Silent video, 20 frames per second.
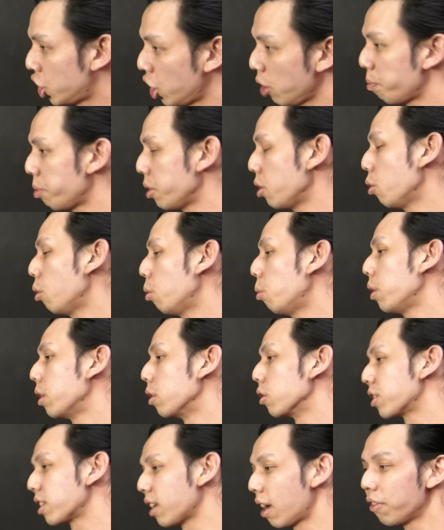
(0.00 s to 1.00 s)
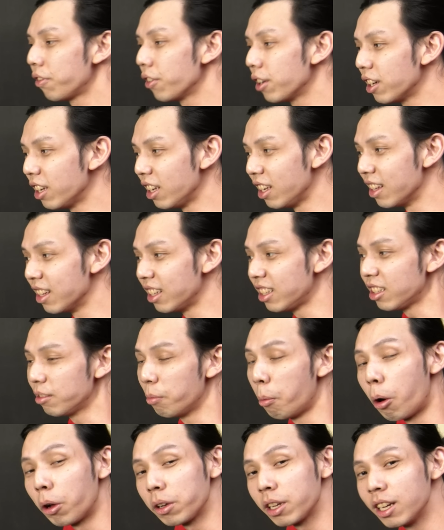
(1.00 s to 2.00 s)
GPU will suffer is
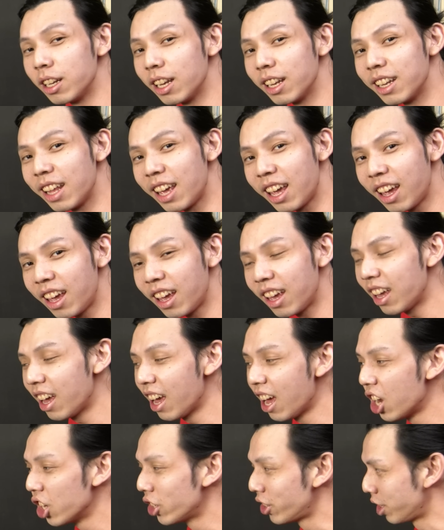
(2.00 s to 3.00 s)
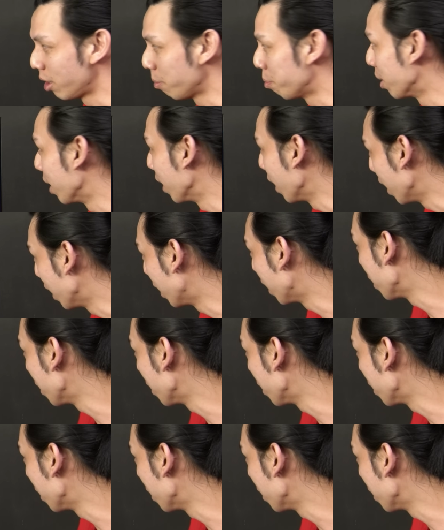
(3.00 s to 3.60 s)
modern day AAA